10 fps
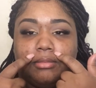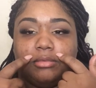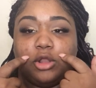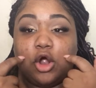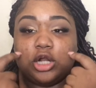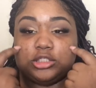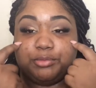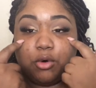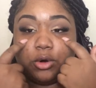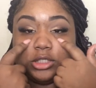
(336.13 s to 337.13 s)
large
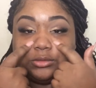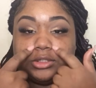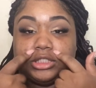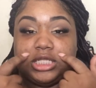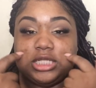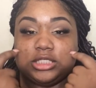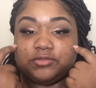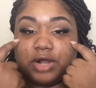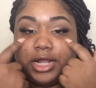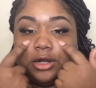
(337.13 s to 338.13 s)
pores, which is
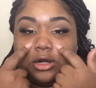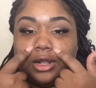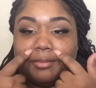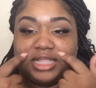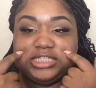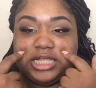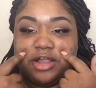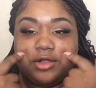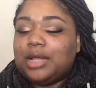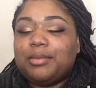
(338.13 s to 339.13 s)
right here in my cheek
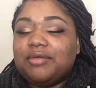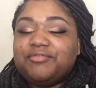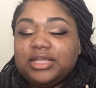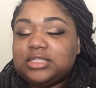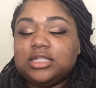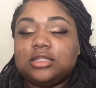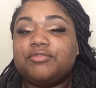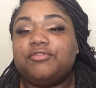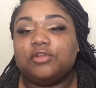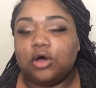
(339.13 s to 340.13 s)
area. Like, my face looked
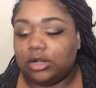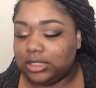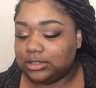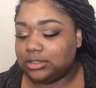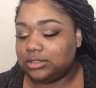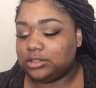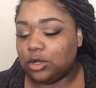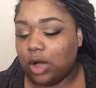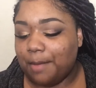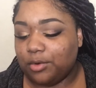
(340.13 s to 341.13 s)
flawless.
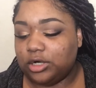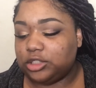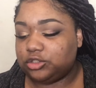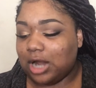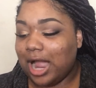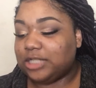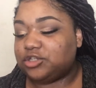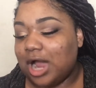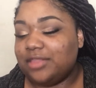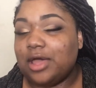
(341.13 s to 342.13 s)
So I'm gonna try, I
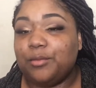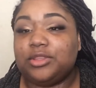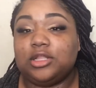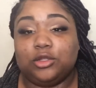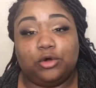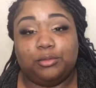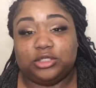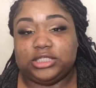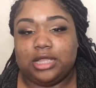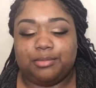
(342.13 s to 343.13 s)
tried that with the Laura
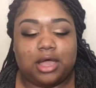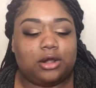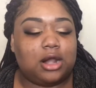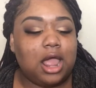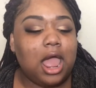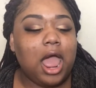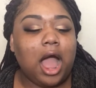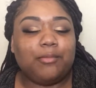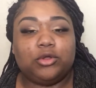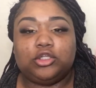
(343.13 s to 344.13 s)
Mercier powder.
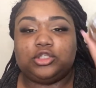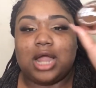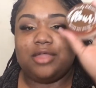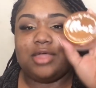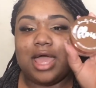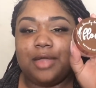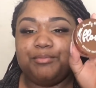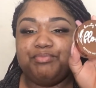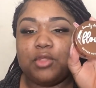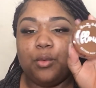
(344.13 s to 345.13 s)
I'm gonna try that
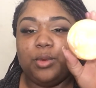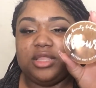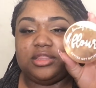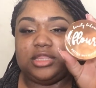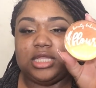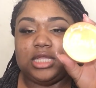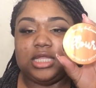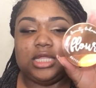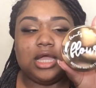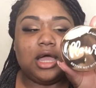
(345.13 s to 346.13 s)
with
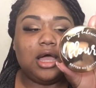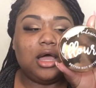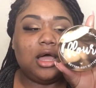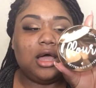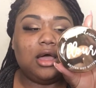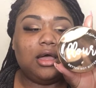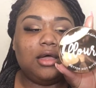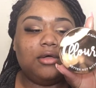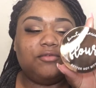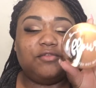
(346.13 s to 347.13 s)
the
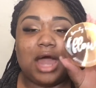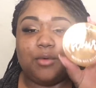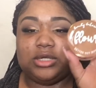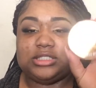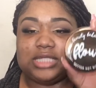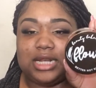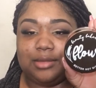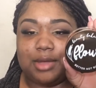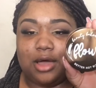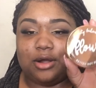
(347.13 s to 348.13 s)
flower setting
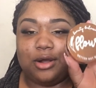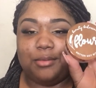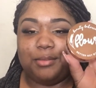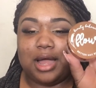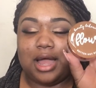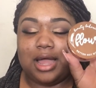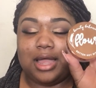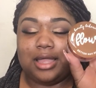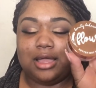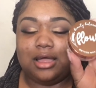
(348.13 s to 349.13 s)
powder
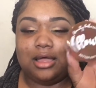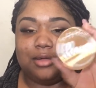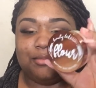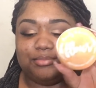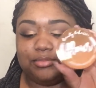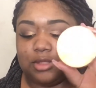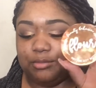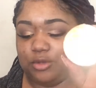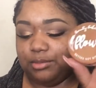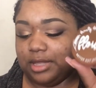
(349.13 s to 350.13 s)
by
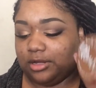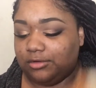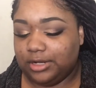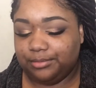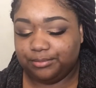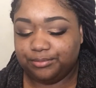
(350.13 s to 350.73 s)
Beauty Bakery.